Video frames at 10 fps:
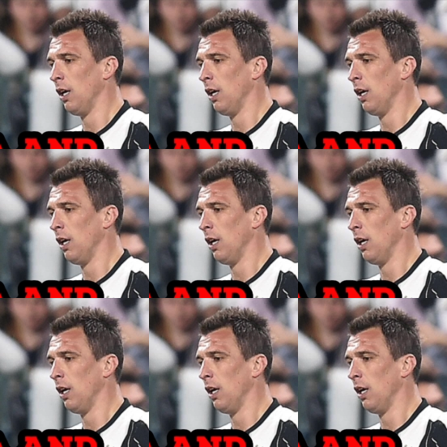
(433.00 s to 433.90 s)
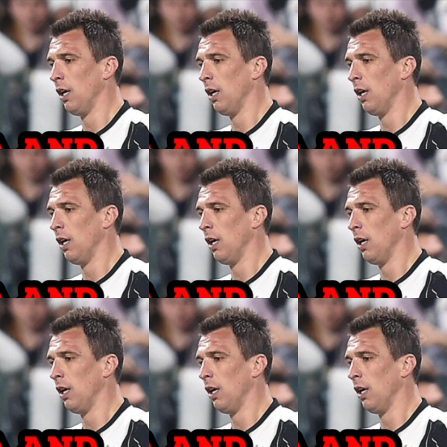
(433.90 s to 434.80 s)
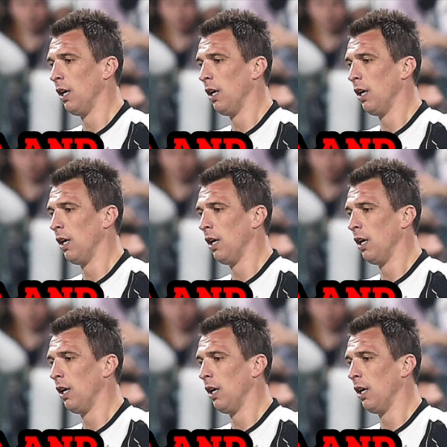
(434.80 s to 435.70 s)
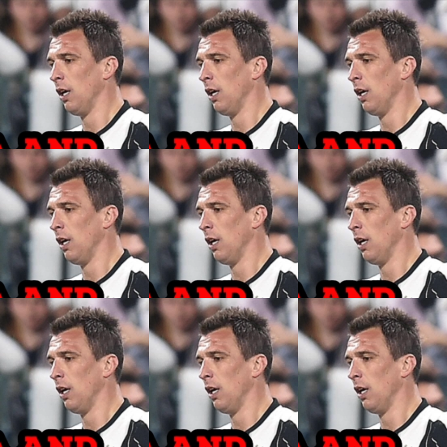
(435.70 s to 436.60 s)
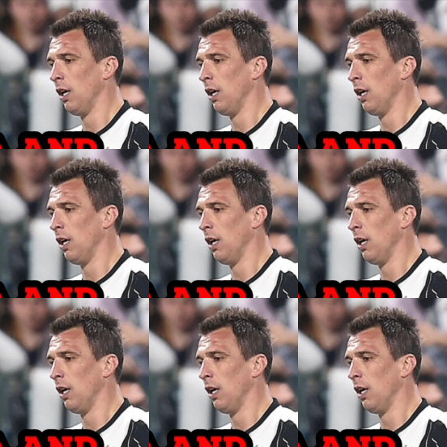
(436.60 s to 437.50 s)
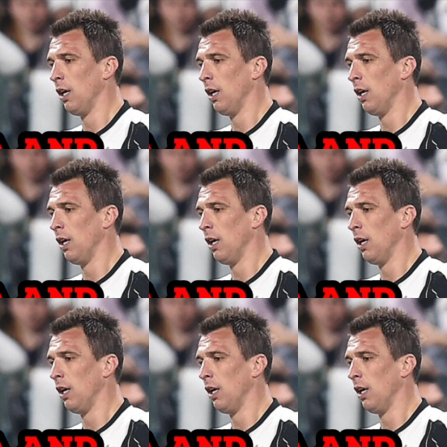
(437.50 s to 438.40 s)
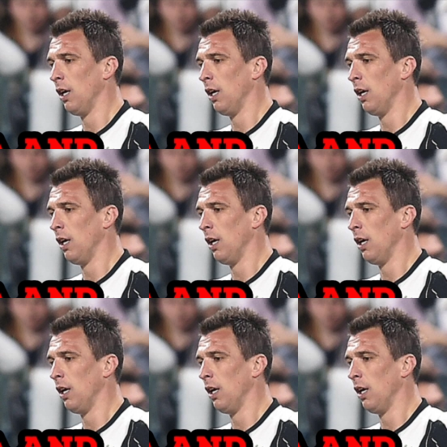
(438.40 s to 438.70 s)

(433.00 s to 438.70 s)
[no speech]